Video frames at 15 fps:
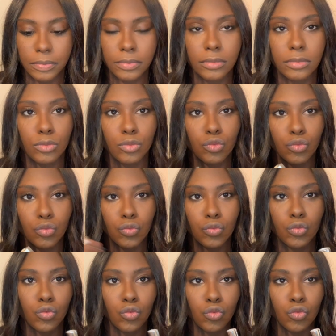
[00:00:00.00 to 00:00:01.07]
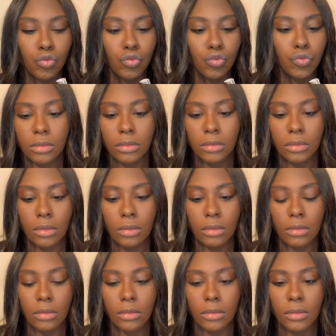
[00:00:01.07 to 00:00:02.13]

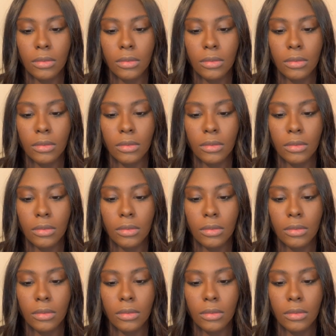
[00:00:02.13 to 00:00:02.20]
Nothing is said.